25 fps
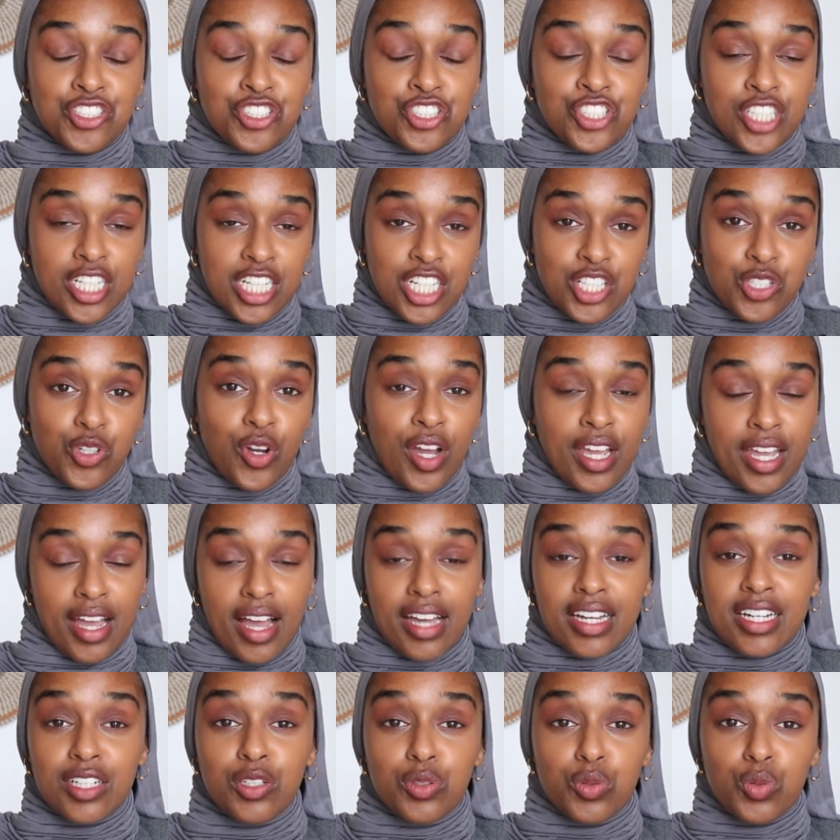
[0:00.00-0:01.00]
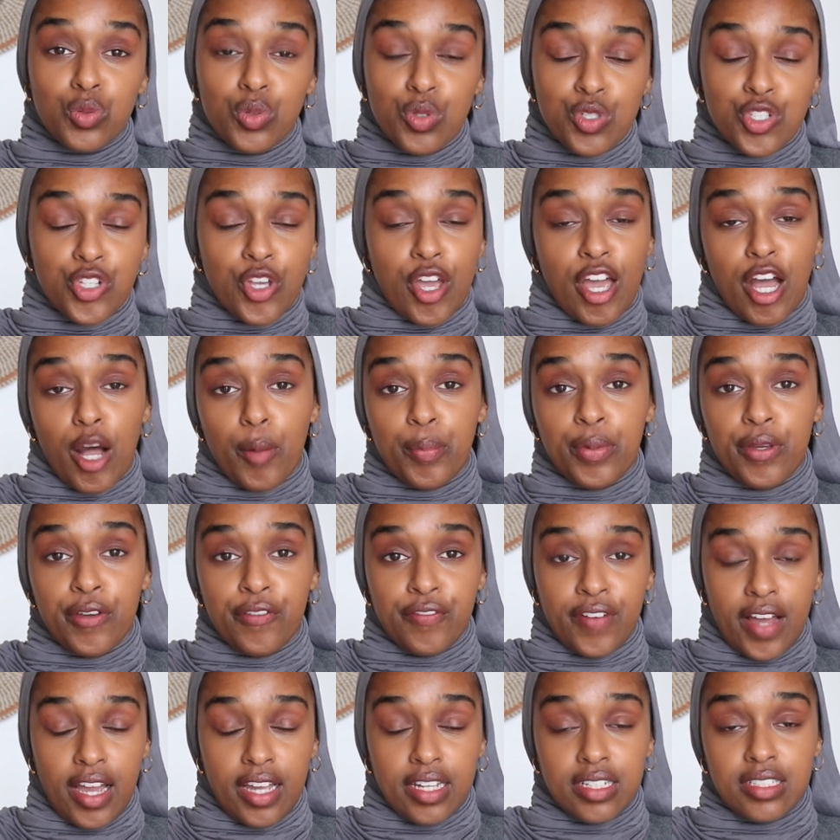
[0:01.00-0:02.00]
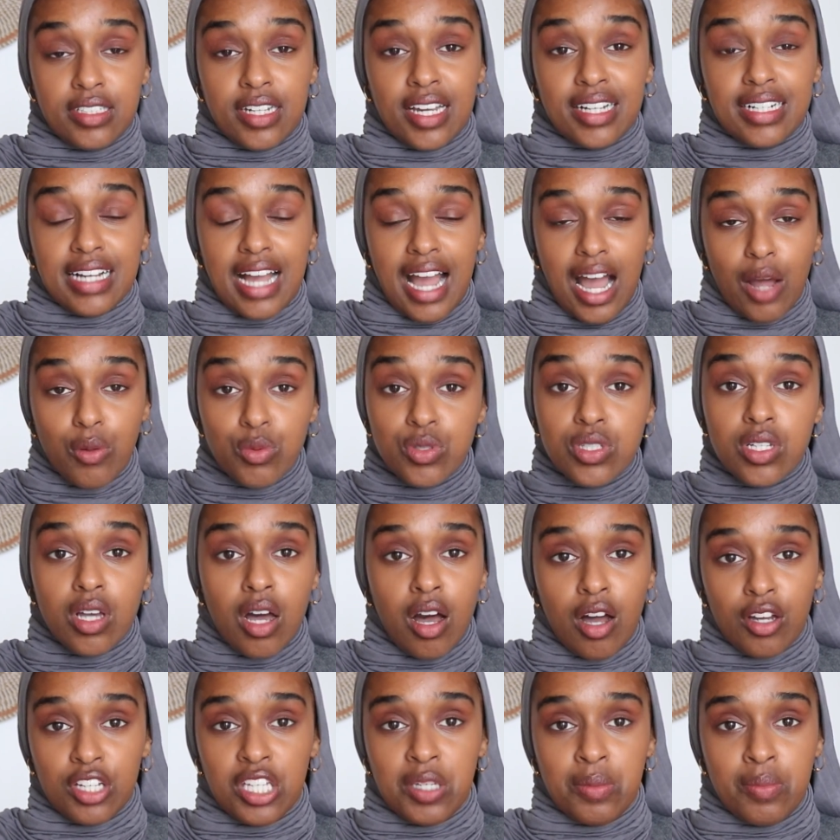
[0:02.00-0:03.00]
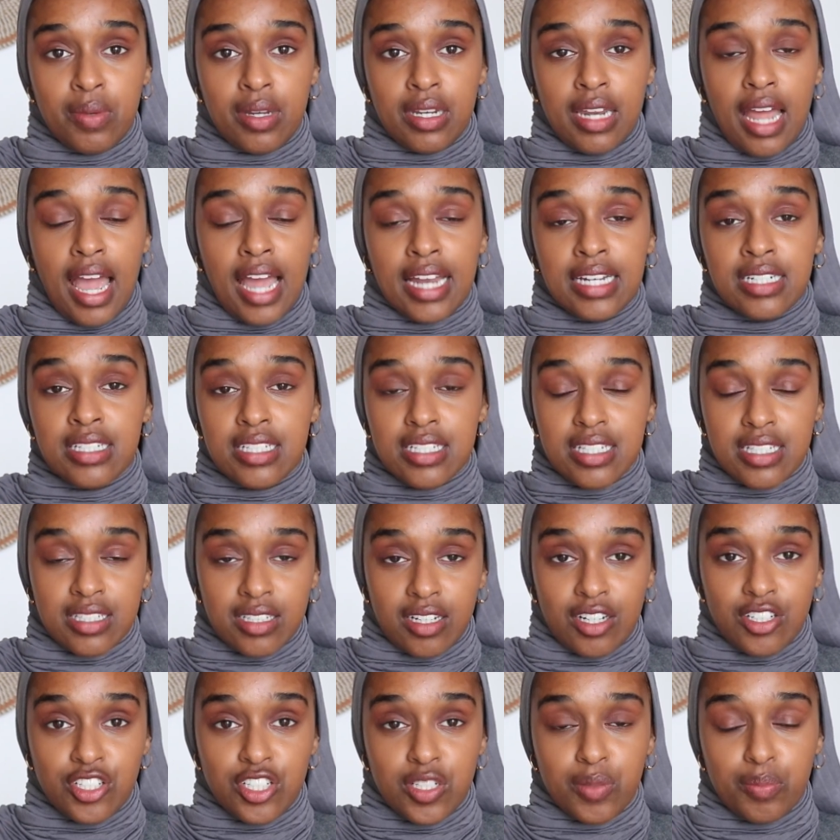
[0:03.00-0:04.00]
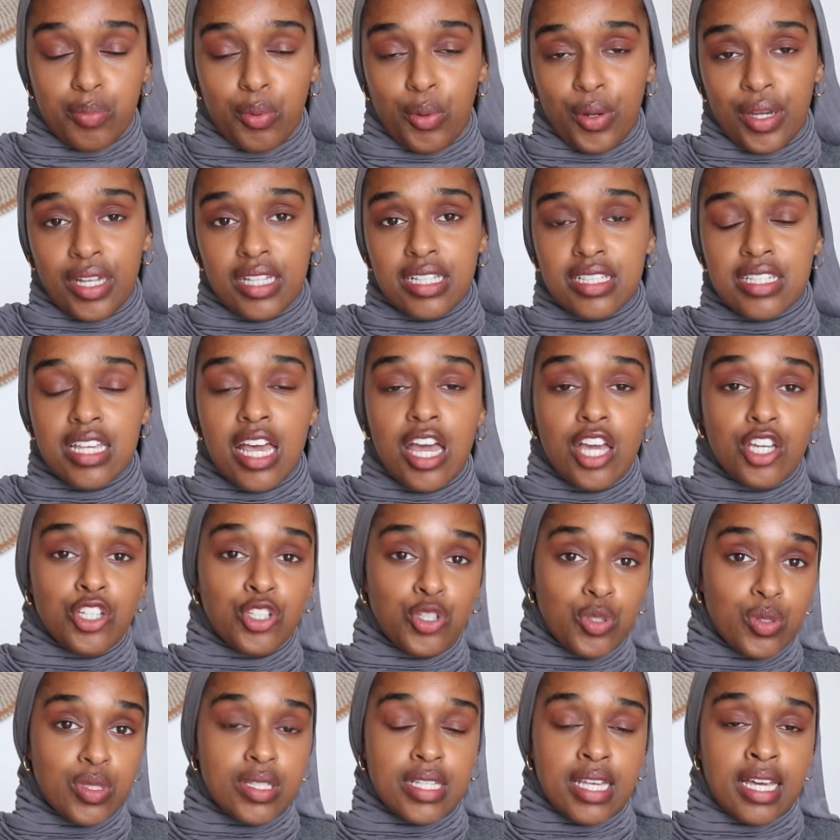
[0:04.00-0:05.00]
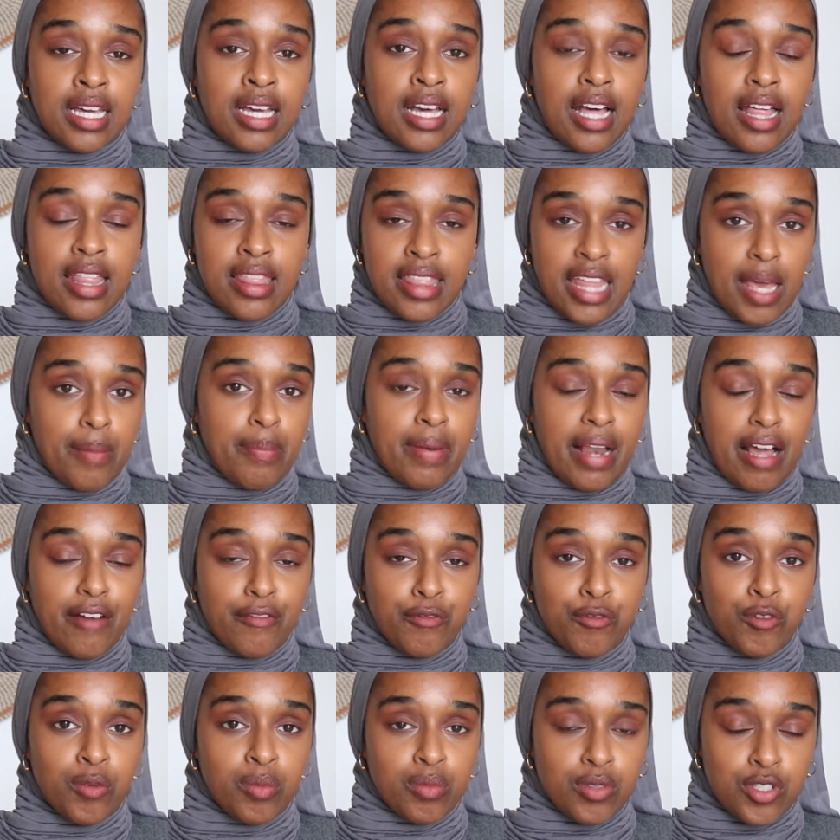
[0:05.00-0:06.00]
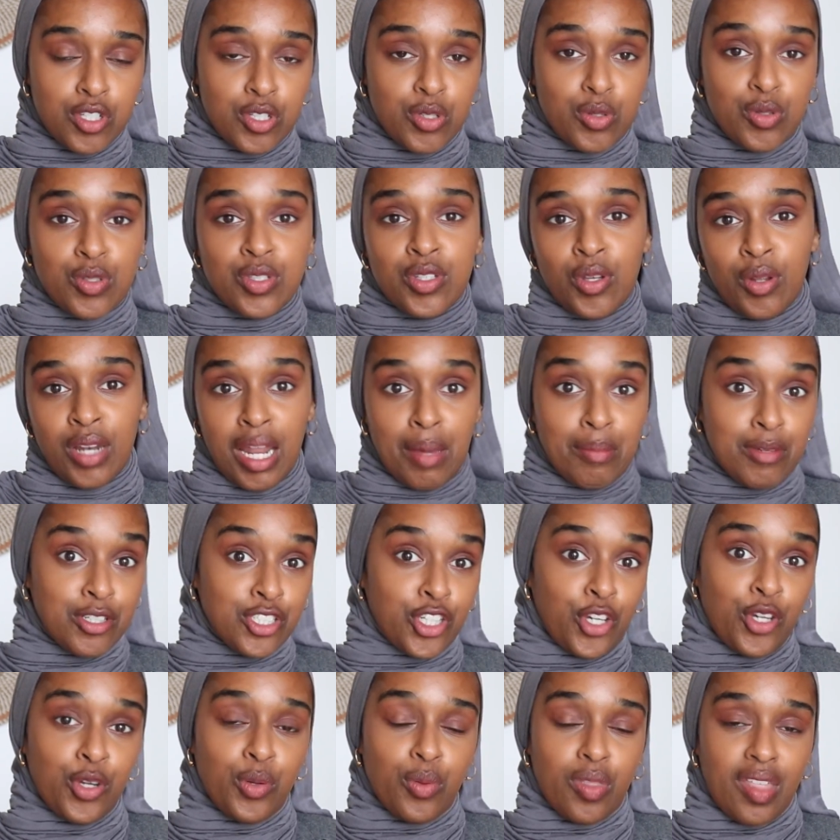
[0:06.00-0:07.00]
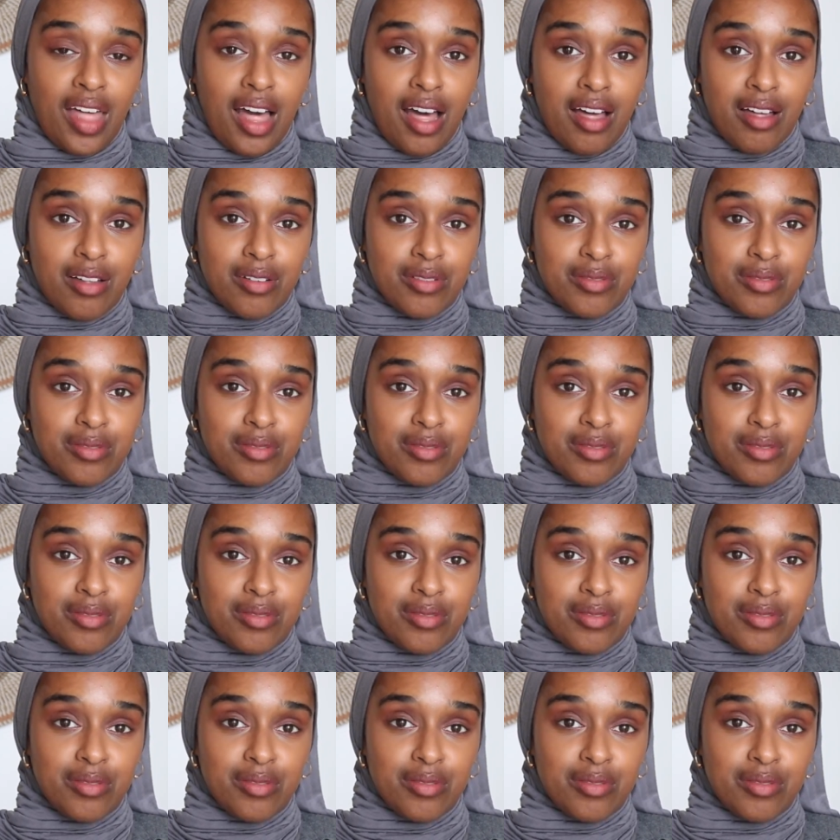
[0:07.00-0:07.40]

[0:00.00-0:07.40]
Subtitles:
Jenny.ai can also help you find a counter argument and discussion points using their platform too. So let me show you that.